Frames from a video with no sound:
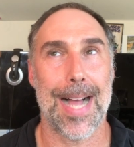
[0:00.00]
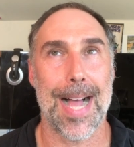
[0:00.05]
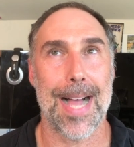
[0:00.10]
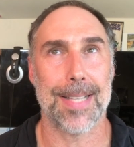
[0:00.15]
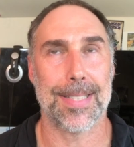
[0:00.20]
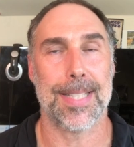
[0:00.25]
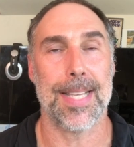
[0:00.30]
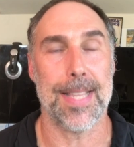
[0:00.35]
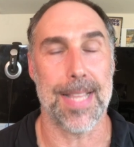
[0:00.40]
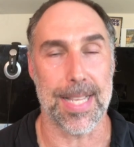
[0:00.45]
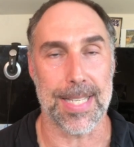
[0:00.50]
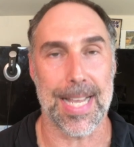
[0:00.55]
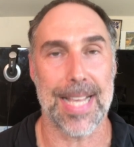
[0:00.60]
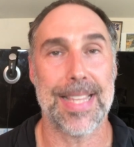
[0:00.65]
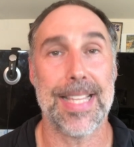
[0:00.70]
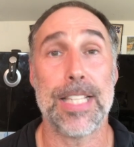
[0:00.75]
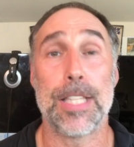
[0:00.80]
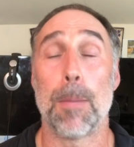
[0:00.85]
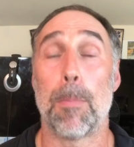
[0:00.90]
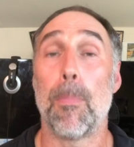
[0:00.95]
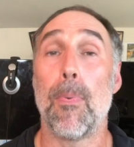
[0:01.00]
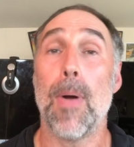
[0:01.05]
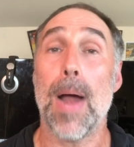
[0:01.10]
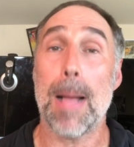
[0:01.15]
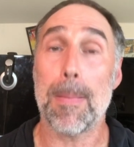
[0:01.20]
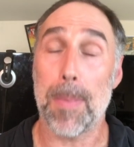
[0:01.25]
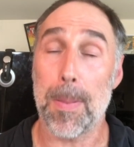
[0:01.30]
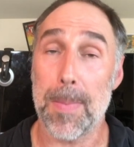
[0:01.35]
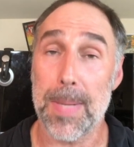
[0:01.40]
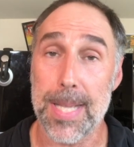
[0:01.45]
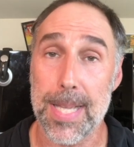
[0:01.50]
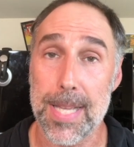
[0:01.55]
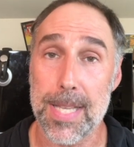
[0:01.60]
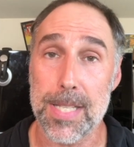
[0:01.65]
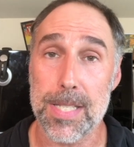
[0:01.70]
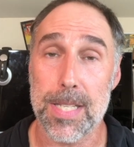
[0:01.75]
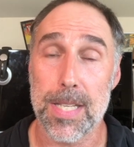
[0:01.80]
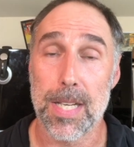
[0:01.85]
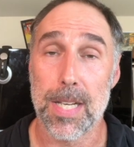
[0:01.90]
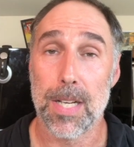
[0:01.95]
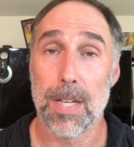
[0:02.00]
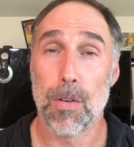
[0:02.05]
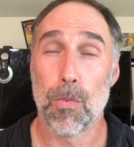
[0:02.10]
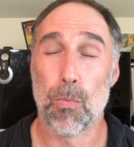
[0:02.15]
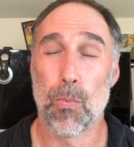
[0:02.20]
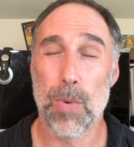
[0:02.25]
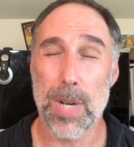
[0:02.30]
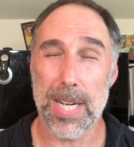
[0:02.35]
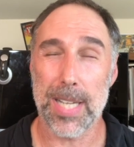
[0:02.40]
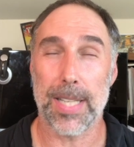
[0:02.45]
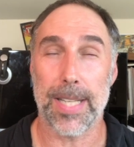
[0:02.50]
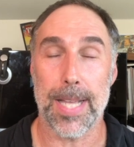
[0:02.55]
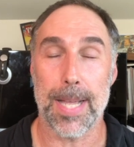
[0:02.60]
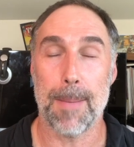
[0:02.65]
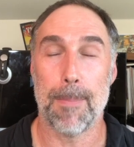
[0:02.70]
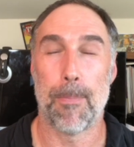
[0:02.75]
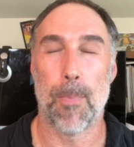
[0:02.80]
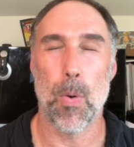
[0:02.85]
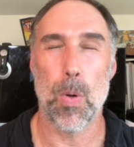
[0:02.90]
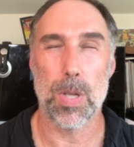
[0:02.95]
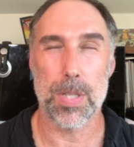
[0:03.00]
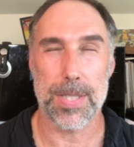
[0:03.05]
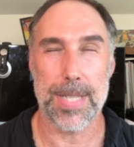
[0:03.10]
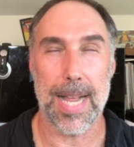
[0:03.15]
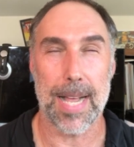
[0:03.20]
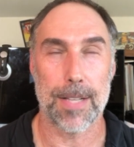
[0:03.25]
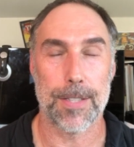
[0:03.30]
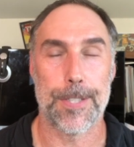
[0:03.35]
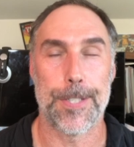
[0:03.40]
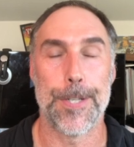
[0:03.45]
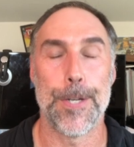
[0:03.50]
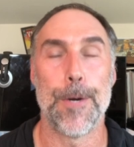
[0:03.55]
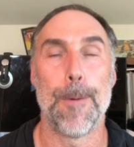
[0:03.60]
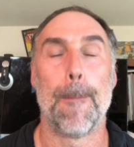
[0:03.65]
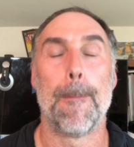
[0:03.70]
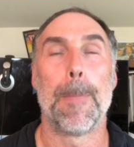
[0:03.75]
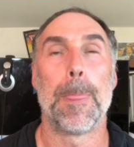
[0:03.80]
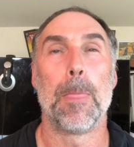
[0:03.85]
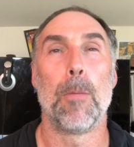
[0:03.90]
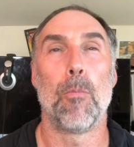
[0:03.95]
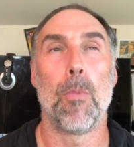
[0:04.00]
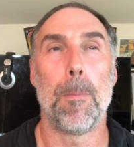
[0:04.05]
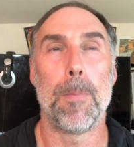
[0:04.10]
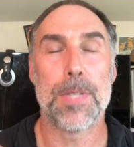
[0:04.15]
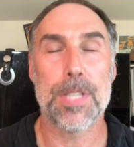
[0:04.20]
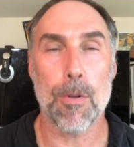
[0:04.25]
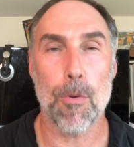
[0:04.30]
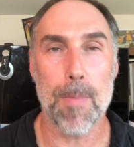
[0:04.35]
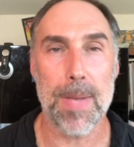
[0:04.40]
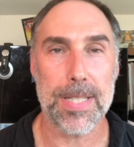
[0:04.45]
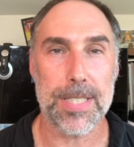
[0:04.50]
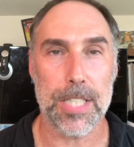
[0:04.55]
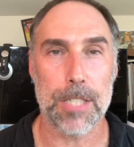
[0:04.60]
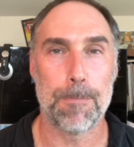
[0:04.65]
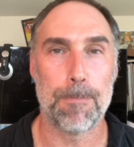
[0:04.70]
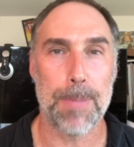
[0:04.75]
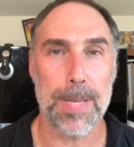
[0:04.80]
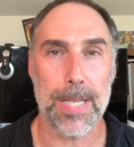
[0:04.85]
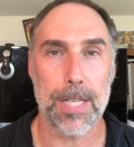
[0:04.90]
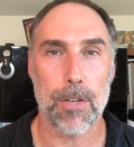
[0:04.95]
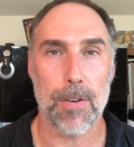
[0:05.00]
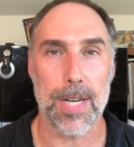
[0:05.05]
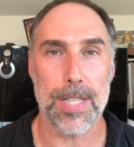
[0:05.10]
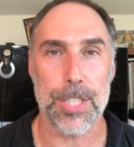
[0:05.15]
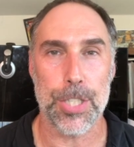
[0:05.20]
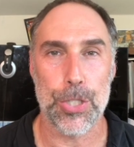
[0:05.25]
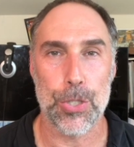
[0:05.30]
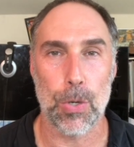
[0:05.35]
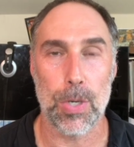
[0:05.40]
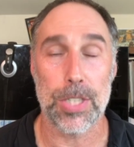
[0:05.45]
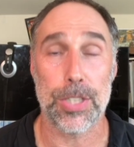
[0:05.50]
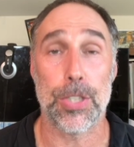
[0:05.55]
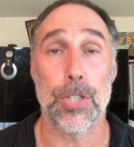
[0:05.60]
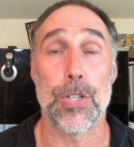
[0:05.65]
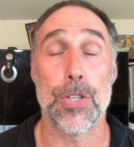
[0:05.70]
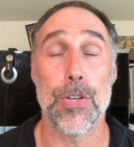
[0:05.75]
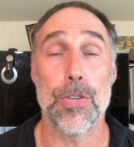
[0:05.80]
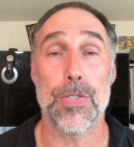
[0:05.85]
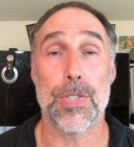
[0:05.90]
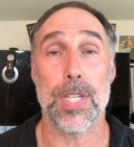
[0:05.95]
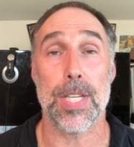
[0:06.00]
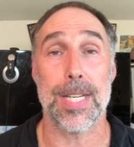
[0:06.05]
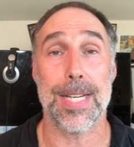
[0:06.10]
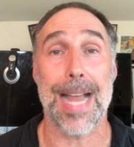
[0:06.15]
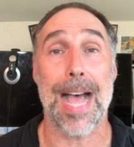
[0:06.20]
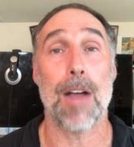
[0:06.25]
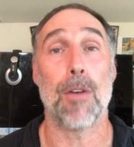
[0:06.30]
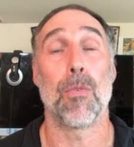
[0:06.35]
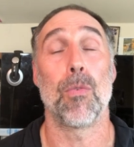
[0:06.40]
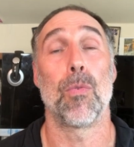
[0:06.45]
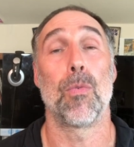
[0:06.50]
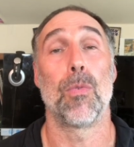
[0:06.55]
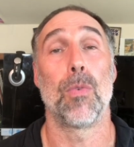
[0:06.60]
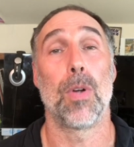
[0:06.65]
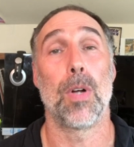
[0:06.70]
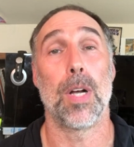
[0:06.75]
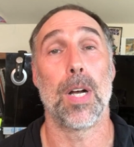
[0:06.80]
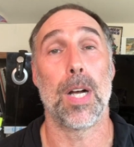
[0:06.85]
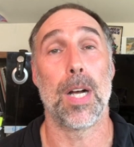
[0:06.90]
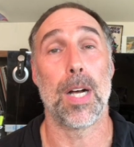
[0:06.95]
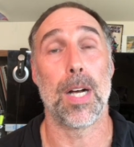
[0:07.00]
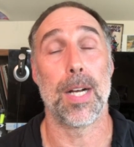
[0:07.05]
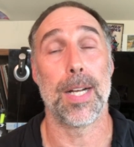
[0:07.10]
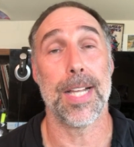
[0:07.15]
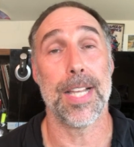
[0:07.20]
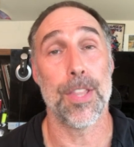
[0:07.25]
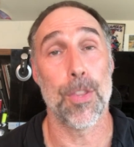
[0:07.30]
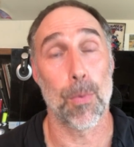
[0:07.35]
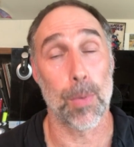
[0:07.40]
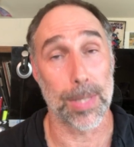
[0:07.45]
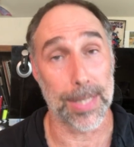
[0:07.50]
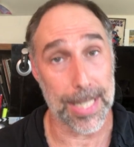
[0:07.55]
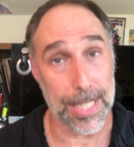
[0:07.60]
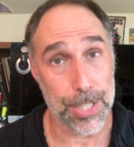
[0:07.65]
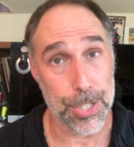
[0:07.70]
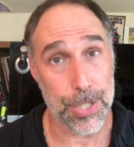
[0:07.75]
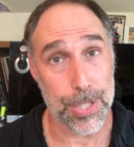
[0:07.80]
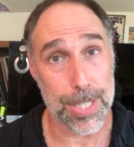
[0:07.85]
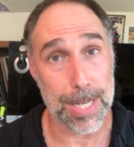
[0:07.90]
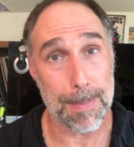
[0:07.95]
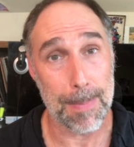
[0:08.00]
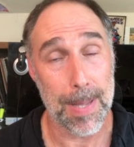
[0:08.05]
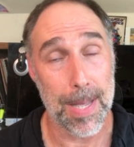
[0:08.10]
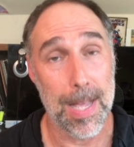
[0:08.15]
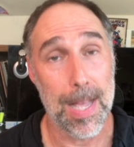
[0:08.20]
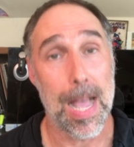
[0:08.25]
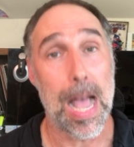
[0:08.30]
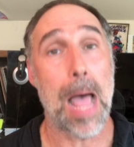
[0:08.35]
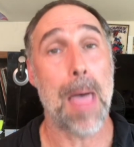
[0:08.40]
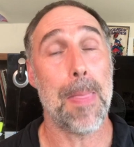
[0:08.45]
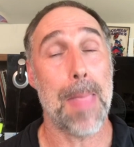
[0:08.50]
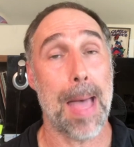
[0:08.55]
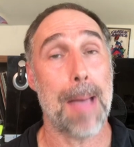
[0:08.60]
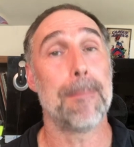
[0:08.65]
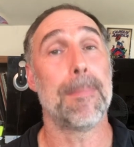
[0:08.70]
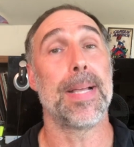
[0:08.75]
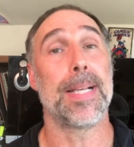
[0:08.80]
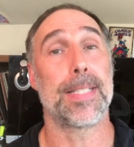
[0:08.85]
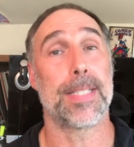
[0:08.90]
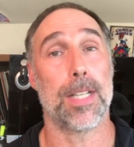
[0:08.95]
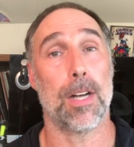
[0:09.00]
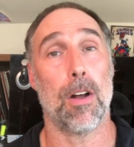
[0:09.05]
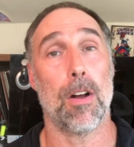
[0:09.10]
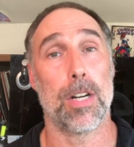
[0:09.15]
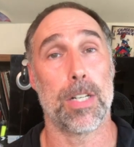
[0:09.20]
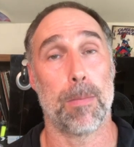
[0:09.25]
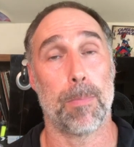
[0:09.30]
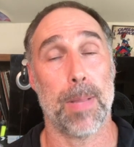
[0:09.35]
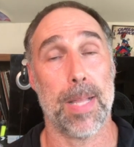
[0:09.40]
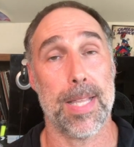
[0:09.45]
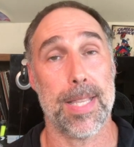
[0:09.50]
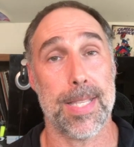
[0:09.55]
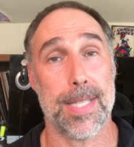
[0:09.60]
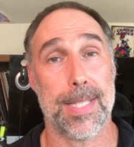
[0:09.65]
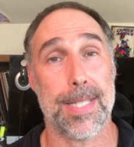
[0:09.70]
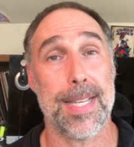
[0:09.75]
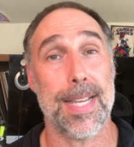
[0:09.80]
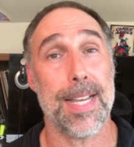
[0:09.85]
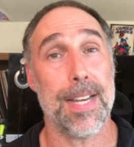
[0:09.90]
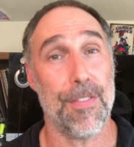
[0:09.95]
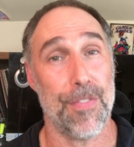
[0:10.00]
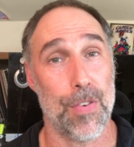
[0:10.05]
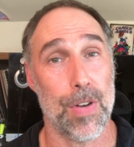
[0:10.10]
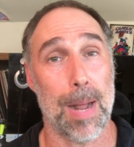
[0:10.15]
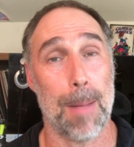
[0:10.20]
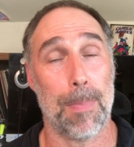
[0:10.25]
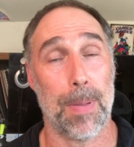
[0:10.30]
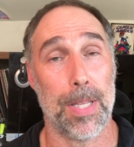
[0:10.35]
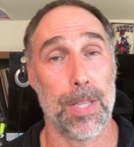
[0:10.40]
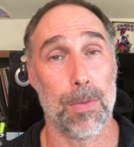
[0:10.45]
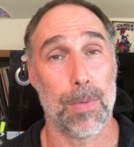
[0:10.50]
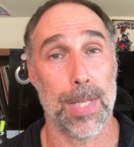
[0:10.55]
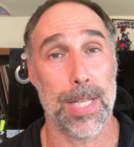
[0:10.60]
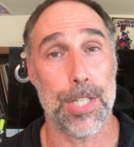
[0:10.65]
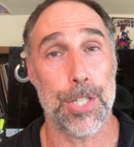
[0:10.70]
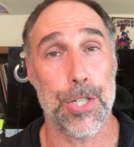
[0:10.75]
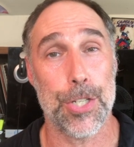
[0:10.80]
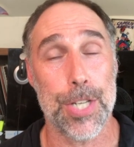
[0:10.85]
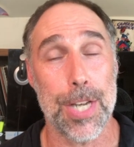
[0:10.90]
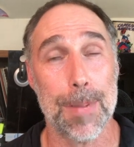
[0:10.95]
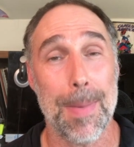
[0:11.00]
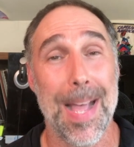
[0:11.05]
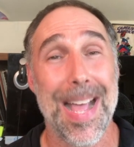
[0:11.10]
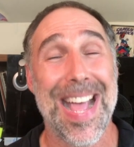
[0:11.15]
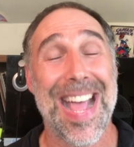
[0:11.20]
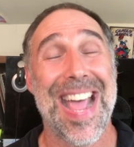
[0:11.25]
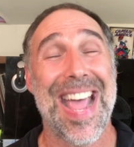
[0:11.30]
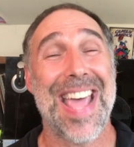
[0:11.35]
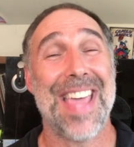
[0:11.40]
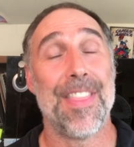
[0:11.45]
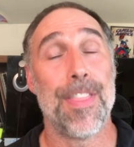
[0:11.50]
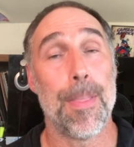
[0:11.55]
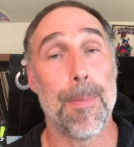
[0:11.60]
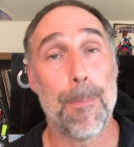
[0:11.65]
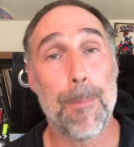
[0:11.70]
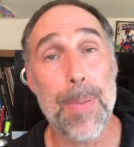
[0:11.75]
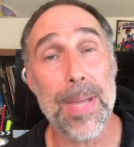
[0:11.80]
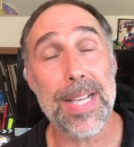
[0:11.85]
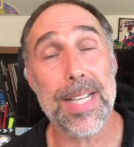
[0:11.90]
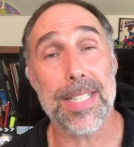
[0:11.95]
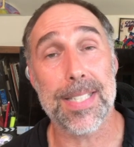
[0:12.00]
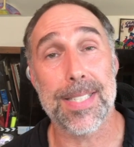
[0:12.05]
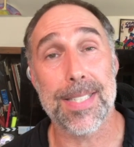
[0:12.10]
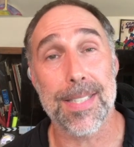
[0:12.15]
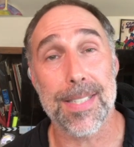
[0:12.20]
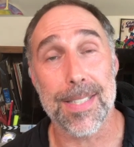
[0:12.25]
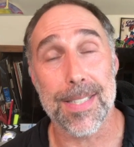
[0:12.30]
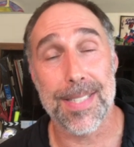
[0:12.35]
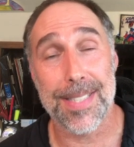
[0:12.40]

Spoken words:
I'll say this. I think the problem is really boils down to when someone makes this big, crazy choice, they're usually not in the relationship, and that makes it hard to play the scene if you're not playing the relationship. And the biggest